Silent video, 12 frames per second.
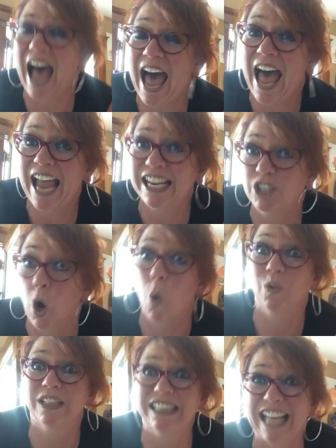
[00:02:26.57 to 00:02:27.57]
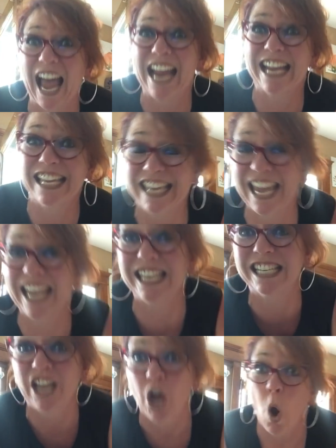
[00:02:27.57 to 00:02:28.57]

I don't like it